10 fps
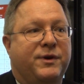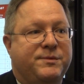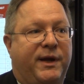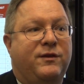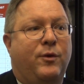has
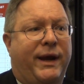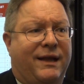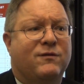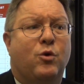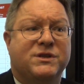been doing,
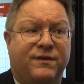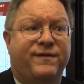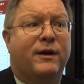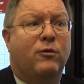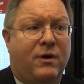and of course the
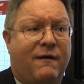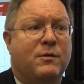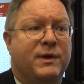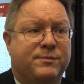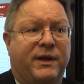federal
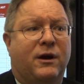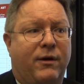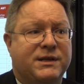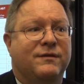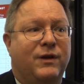government's been
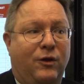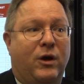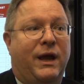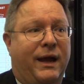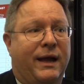aggressively
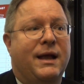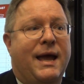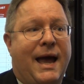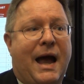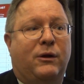looking at
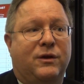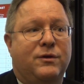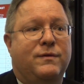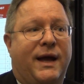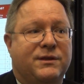how to
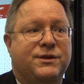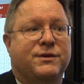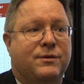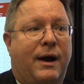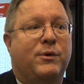do that too.
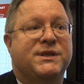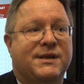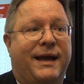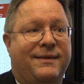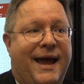So I would
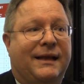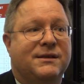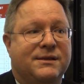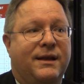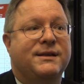cite that
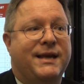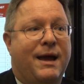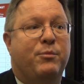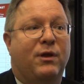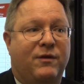as an
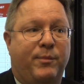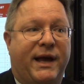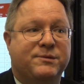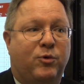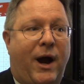example of a
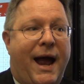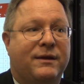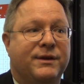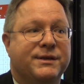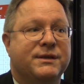best
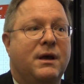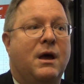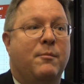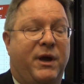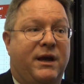practice,
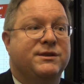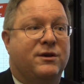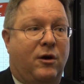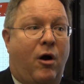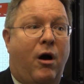because
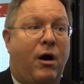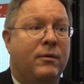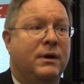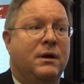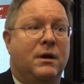there
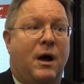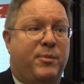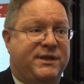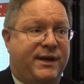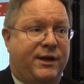are
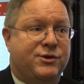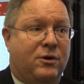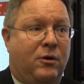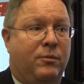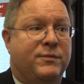
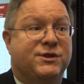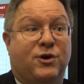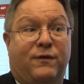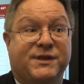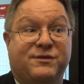potential
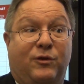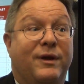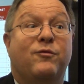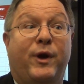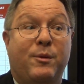service
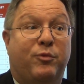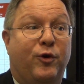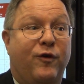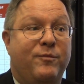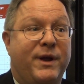delivery
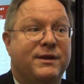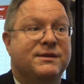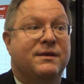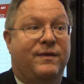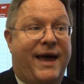
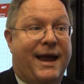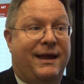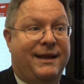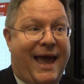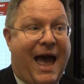improvements that
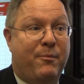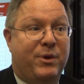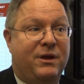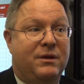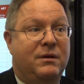can
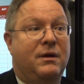happen,